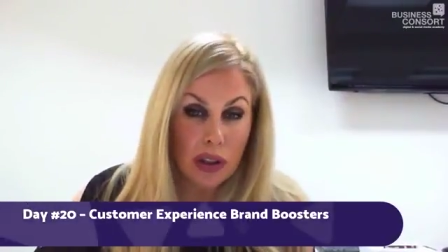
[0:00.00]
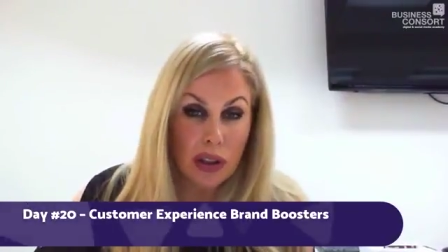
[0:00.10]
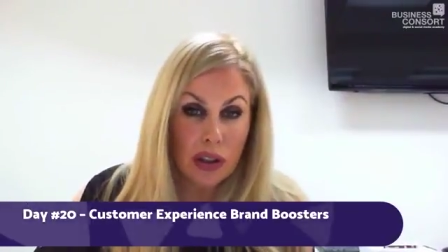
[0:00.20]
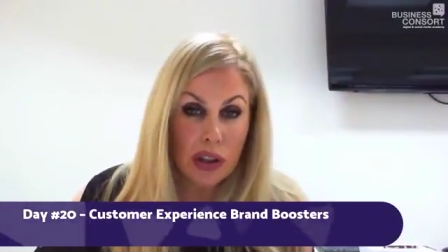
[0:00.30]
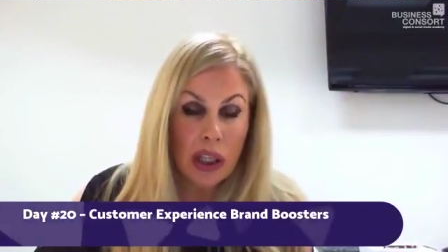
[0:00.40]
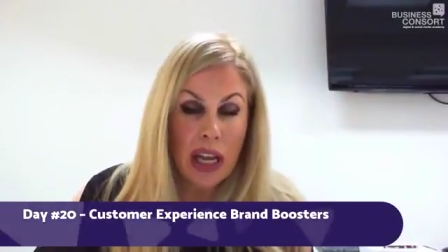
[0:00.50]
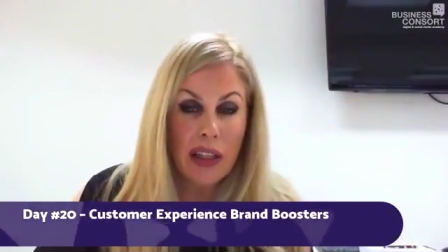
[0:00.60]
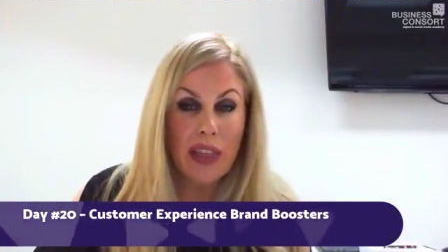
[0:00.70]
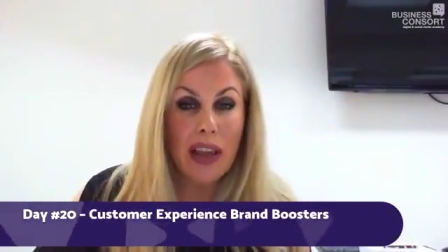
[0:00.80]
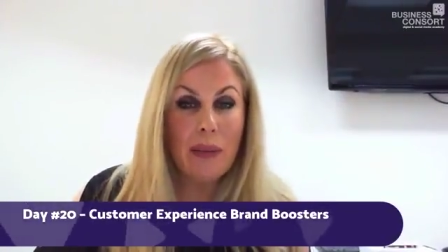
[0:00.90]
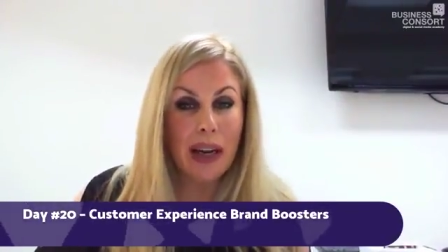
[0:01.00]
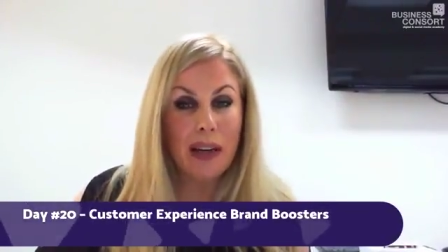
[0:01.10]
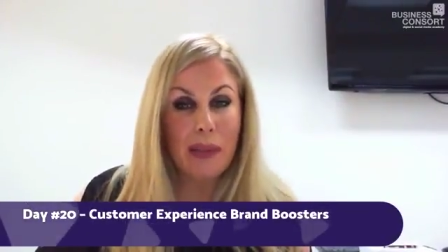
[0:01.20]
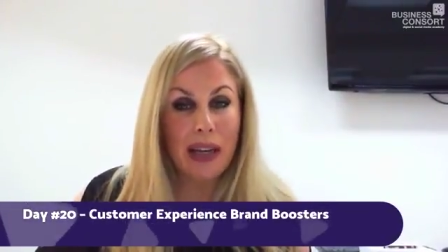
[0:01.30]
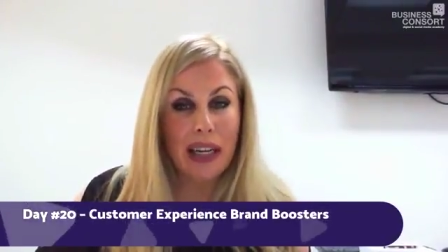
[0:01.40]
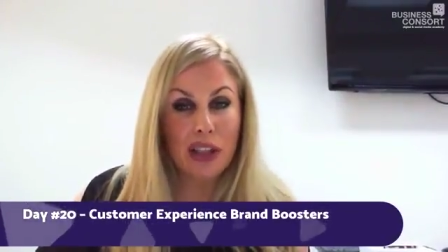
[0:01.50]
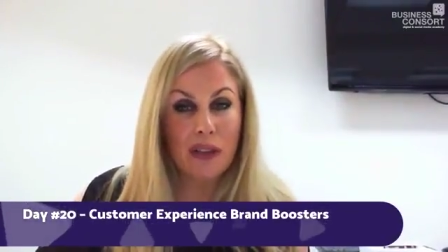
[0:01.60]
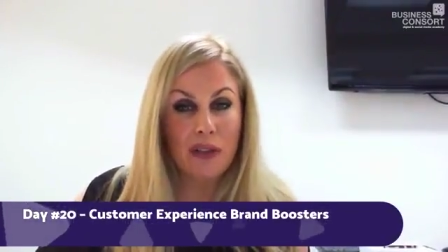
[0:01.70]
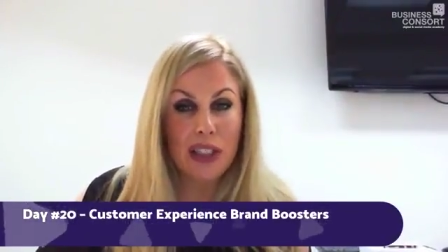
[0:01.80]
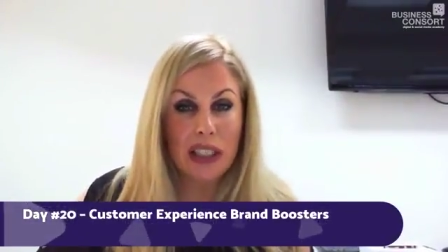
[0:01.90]
they might be actually visiting your
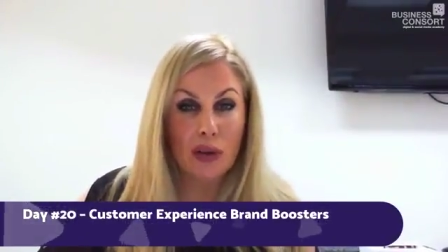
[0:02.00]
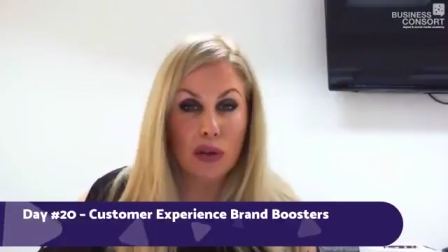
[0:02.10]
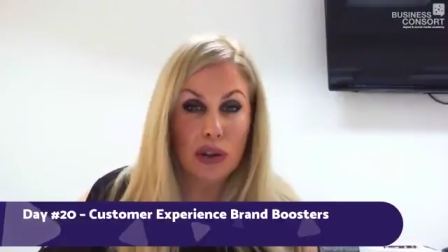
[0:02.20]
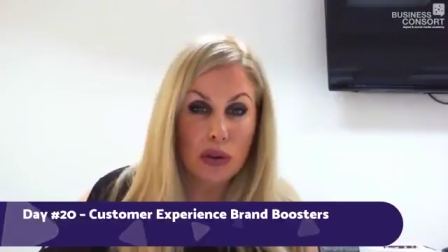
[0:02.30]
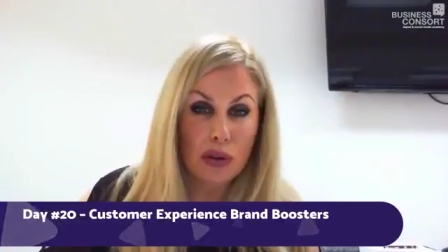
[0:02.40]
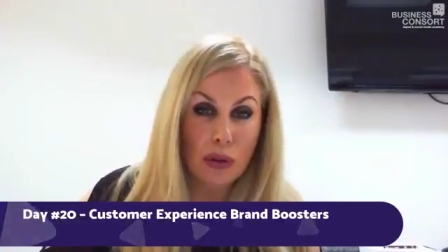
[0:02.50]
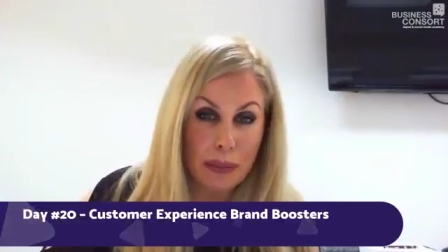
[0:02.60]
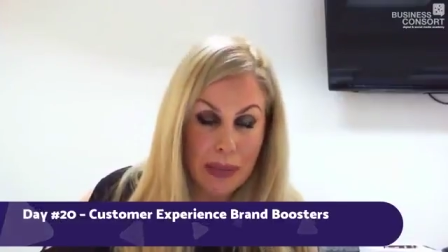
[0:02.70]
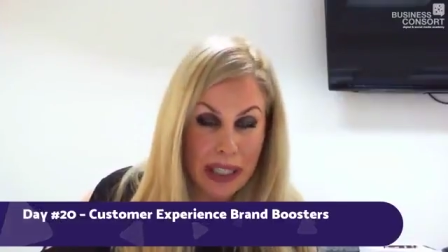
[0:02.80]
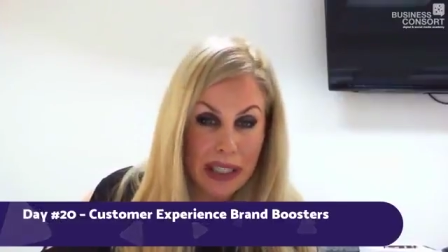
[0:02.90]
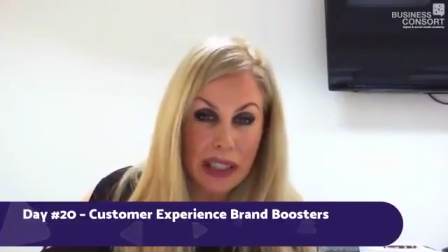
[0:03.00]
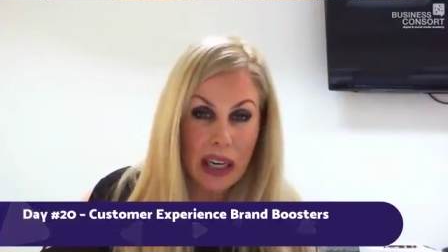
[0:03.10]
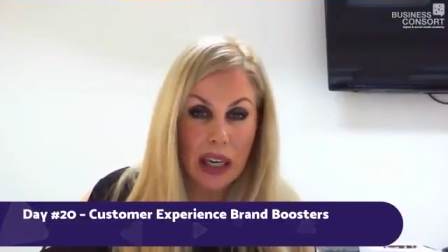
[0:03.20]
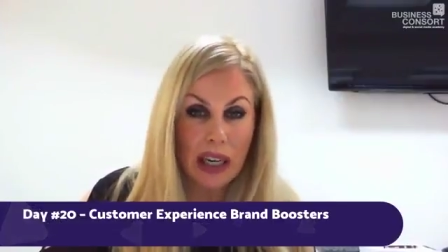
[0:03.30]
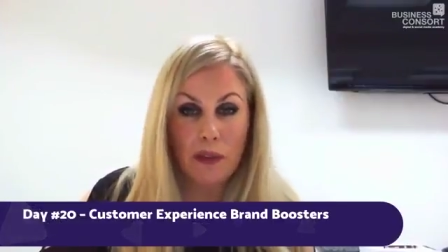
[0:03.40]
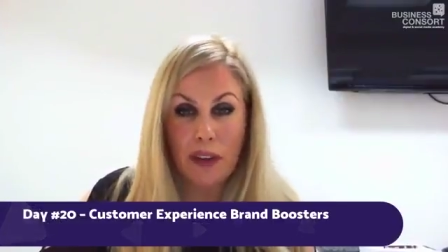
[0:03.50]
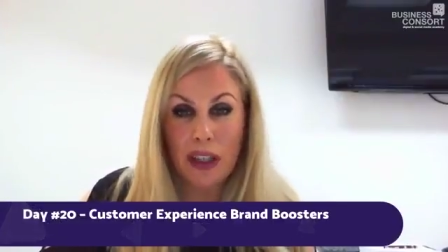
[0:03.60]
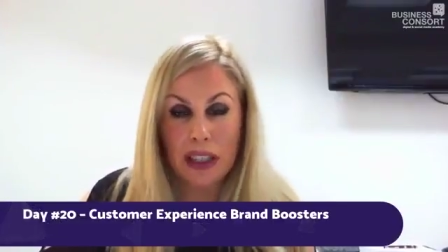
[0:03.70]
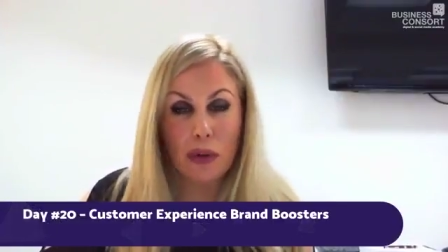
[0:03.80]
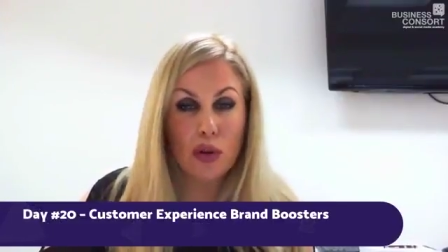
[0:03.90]
social media like Facebook, Twitter, and
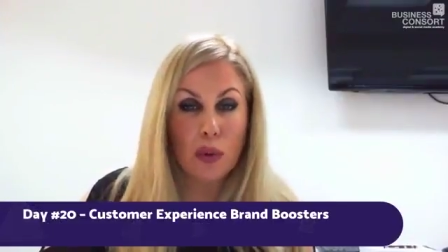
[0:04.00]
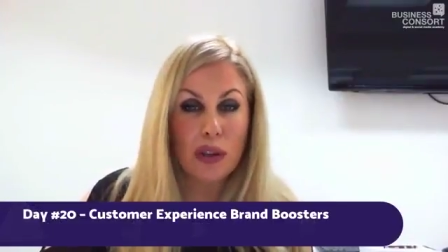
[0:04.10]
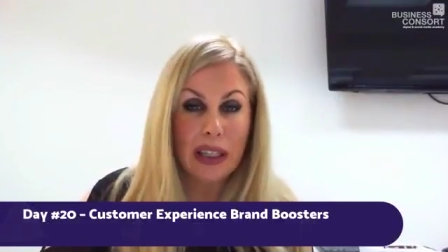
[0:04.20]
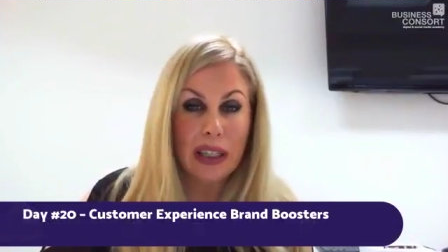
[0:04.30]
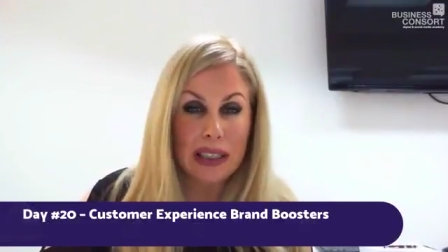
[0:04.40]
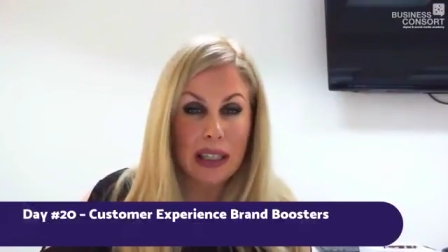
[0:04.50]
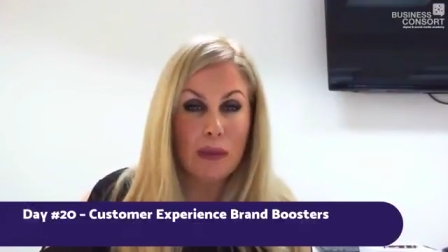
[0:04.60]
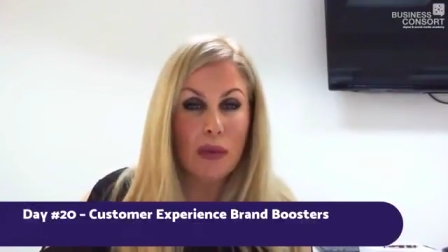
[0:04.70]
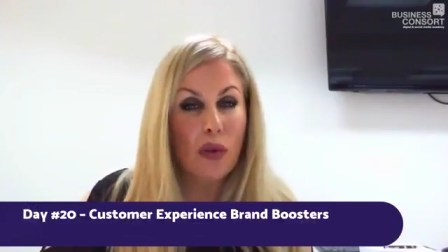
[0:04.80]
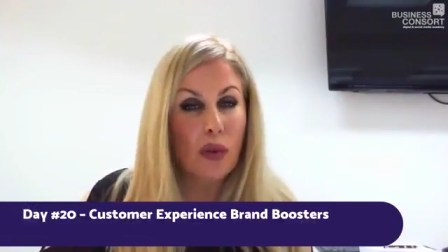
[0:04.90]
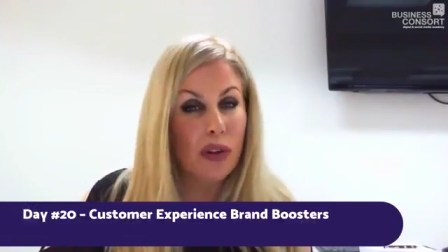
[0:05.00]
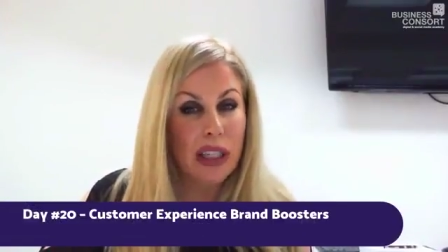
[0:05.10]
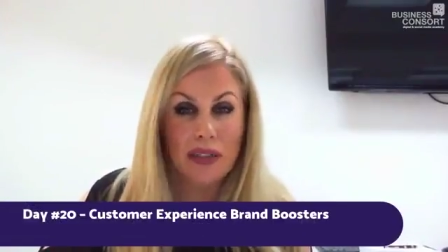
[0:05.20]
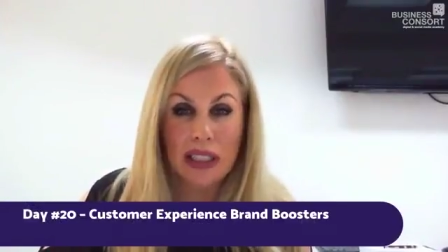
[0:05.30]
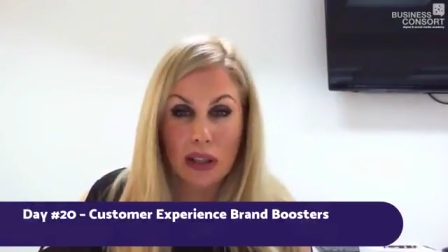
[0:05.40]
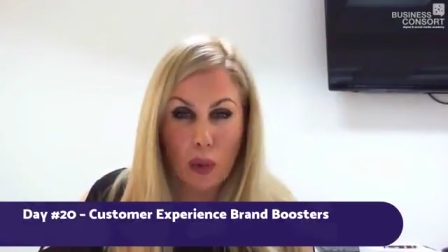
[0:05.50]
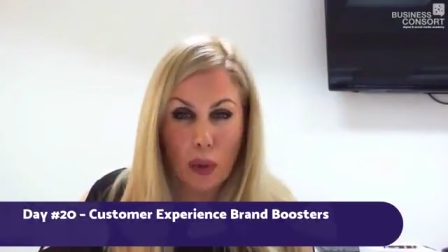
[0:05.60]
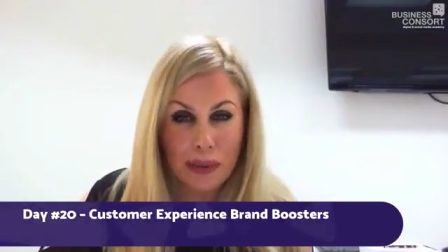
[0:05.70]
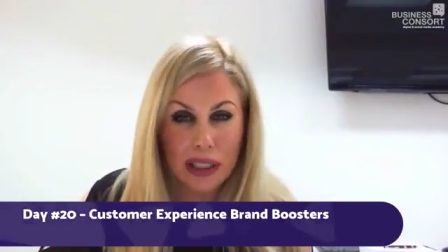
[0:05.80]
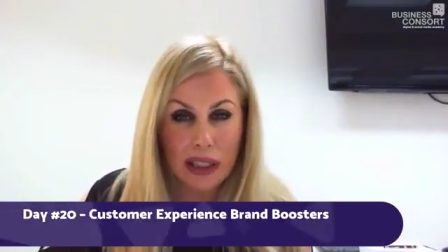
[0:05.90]
LinkedIn before they even see your website.
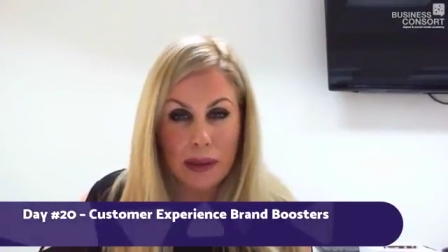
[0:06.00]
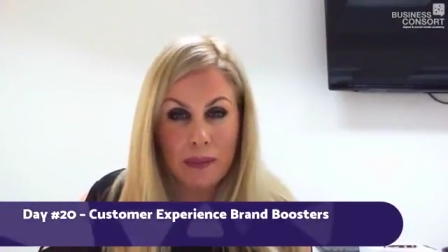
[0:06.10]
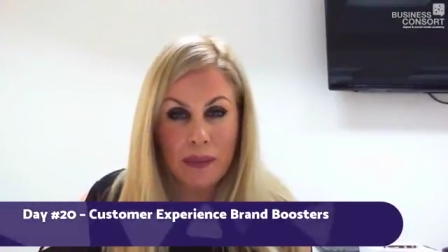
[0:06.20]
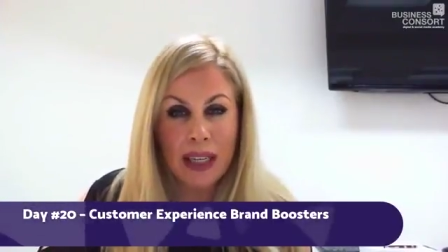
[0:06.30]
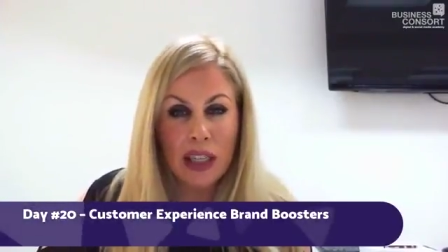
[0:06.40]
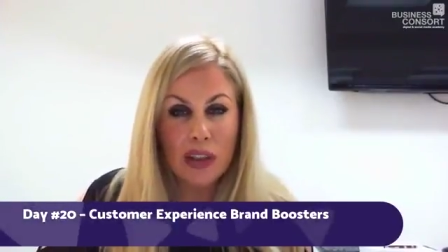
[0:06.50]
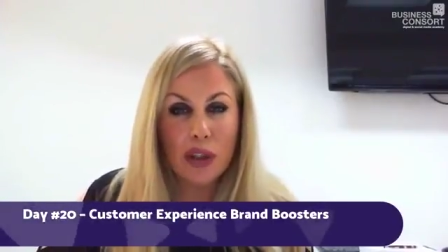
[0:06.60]
So it's really